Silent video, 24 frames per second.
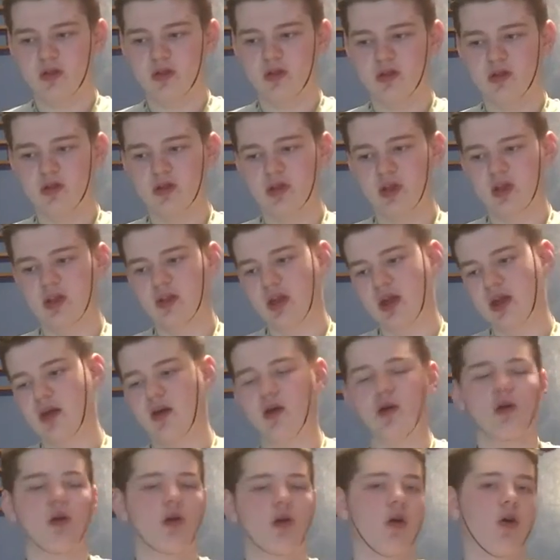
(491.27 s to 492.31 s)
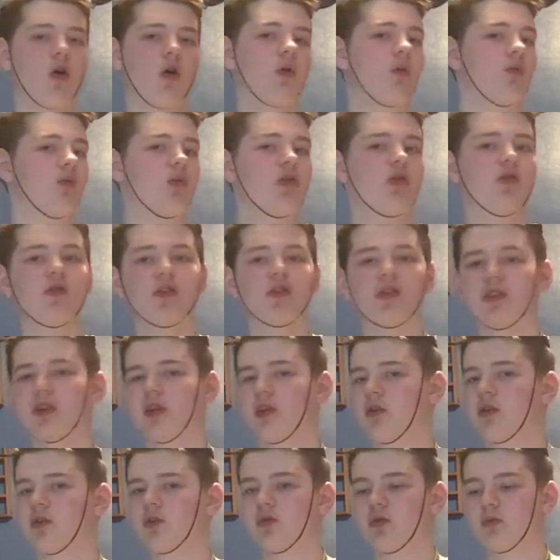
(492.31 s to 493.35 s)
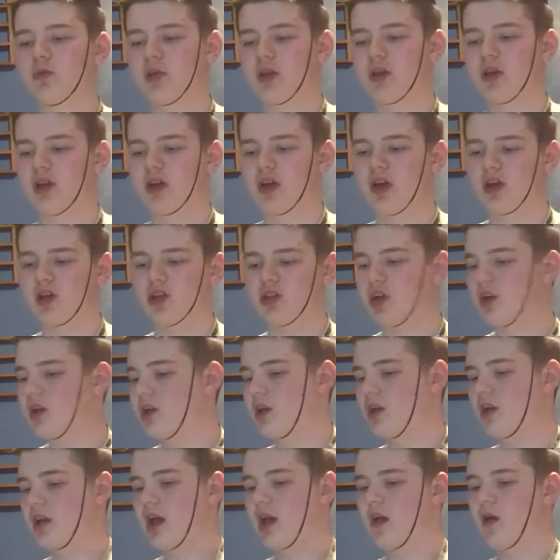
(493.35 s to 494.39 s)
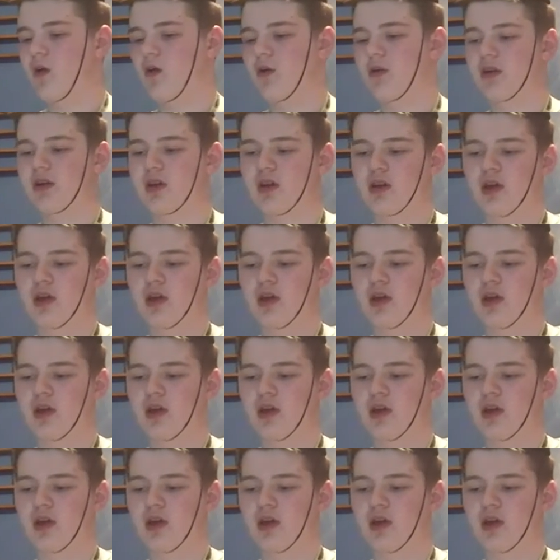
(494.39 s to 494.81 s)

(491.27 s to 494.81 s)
seeing that all movie theaters will be shut down,